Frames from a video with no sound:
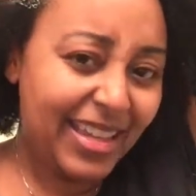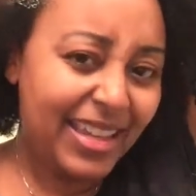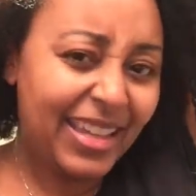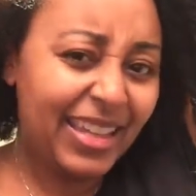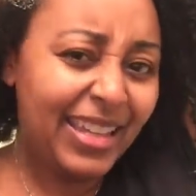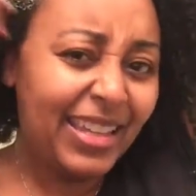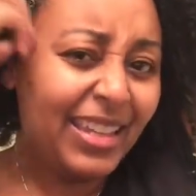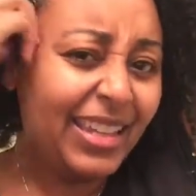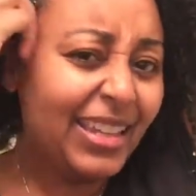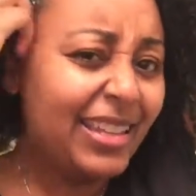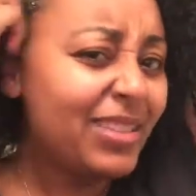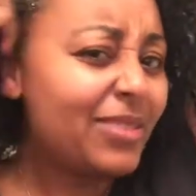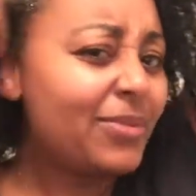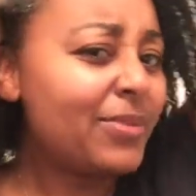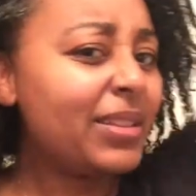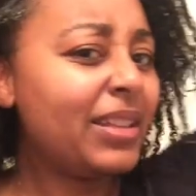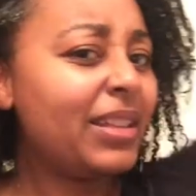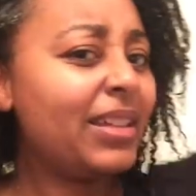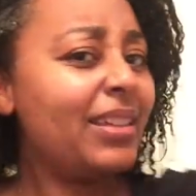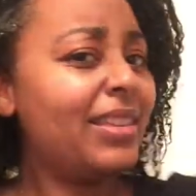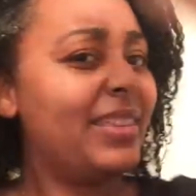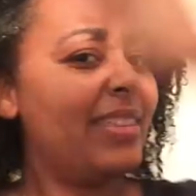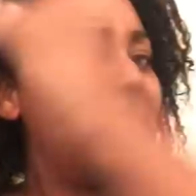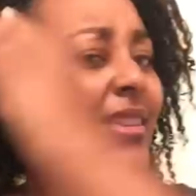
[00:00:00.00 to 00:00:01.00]
It is
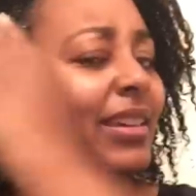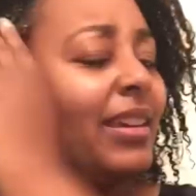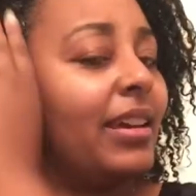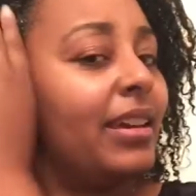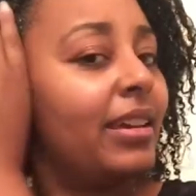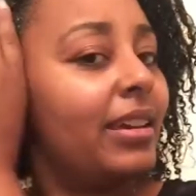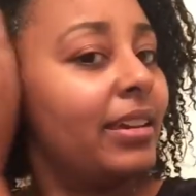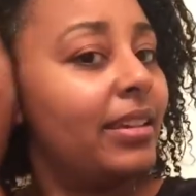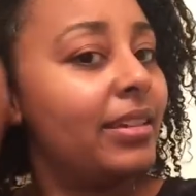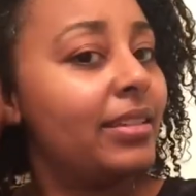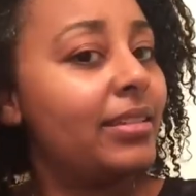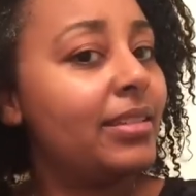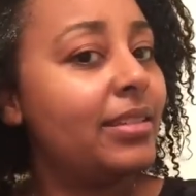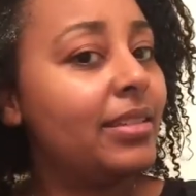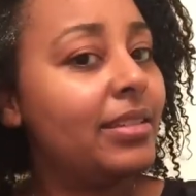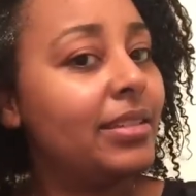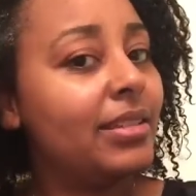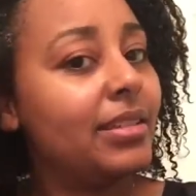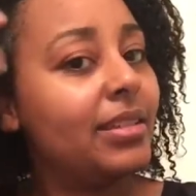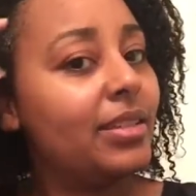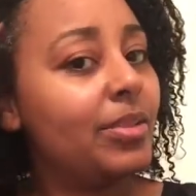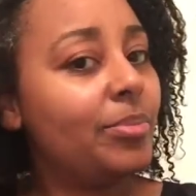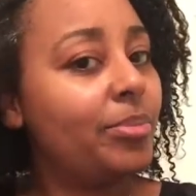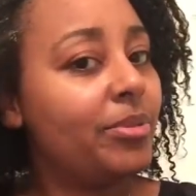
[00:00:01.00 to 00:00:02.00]
really thick.
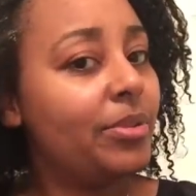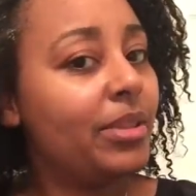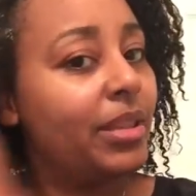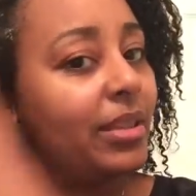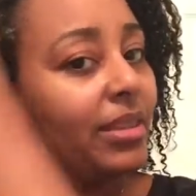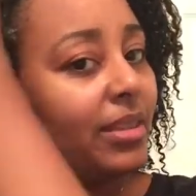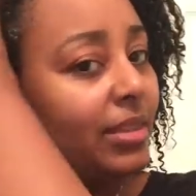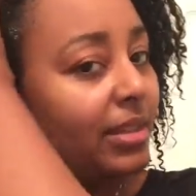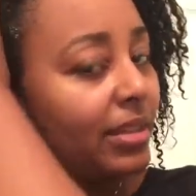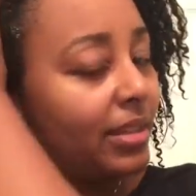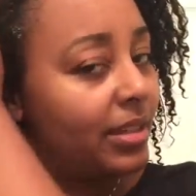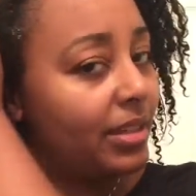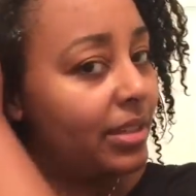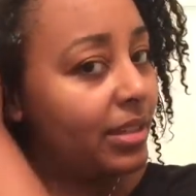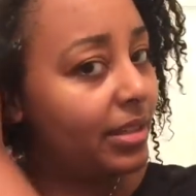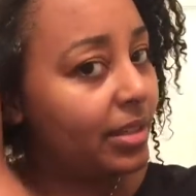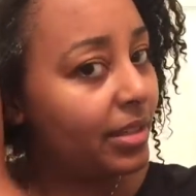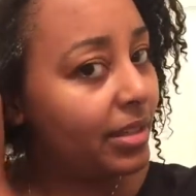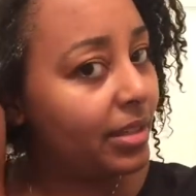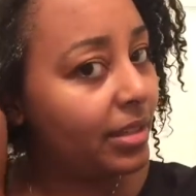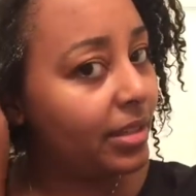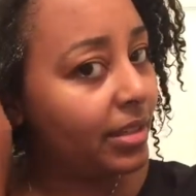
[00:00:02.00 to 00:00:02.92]
It's pretty thick.